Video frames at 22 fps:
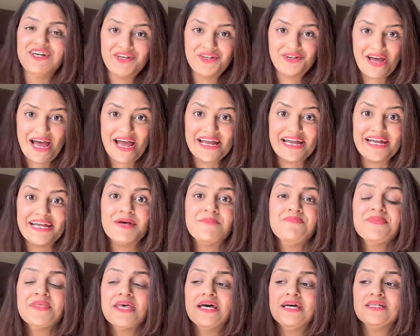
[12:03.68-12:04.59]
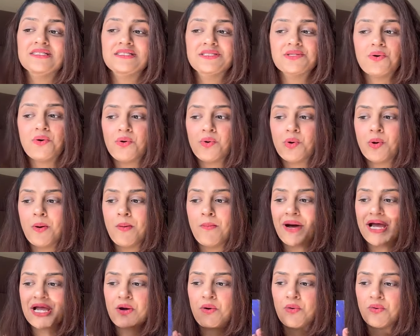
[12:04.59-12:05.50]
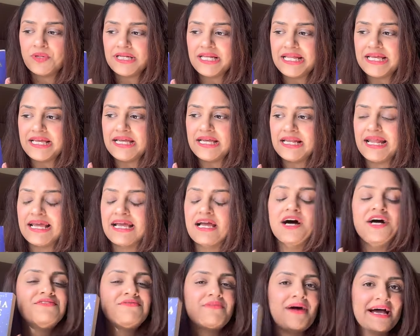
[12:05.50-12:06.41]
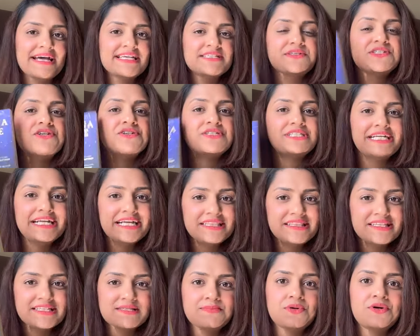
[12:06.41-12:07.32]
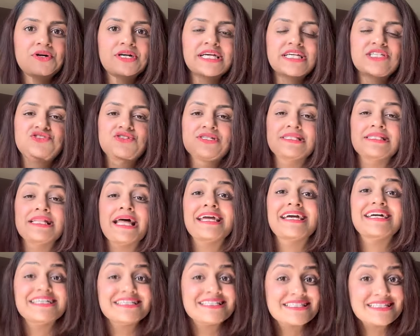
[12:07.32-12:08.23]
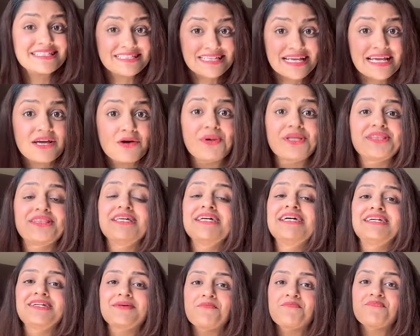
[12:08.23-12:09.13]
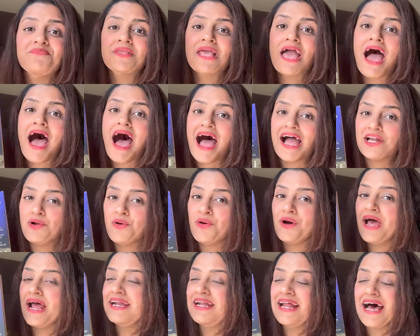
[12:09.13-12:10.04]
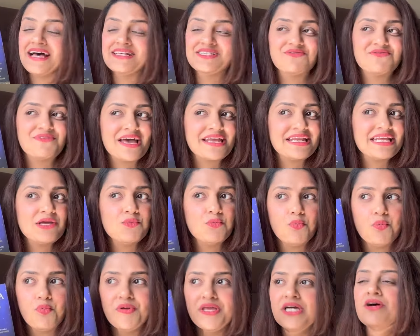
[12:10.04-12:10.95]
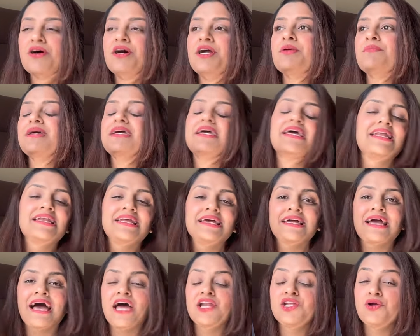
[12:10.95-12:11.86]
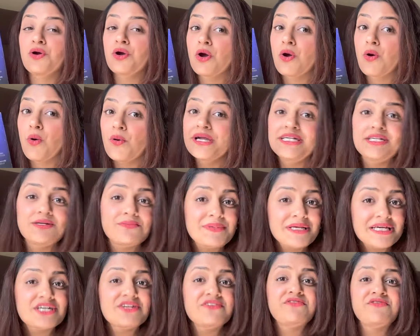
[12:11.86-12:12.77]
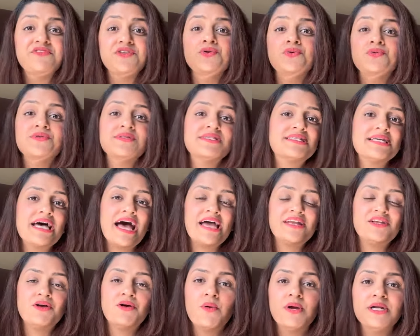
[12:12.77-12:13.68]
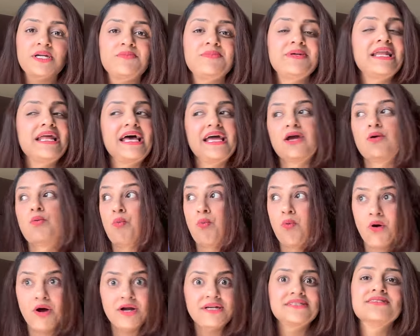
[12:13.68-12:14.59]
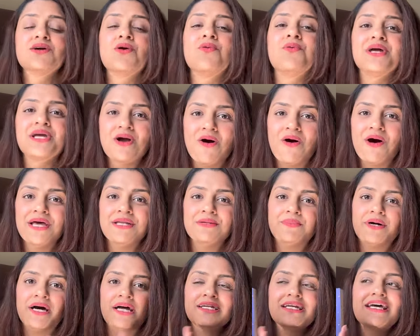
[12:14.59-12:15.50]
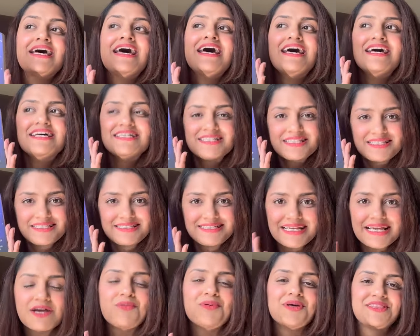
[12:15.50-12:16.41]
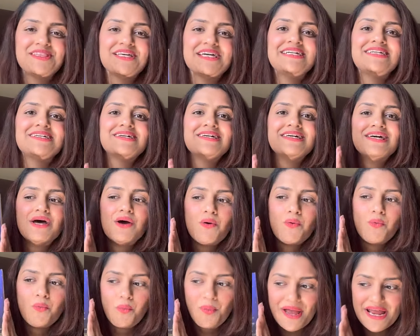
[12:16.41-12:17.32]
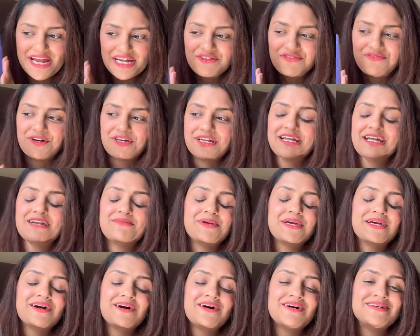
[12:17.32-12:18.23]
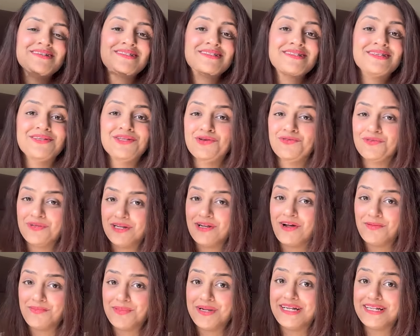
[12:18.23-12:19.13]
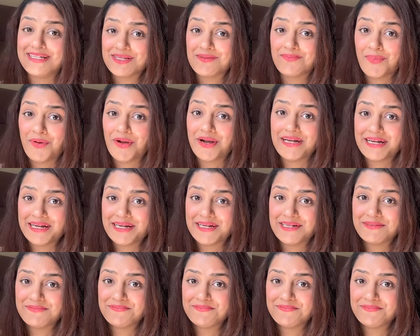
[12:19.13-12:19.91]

ride. So my only like advice when you're reading this book is just like stick with it. I know it has a very weird beginning and you're going to be confused and you're going to be like, what is going on? But stick with it, wait for it, because you will not be disappointed.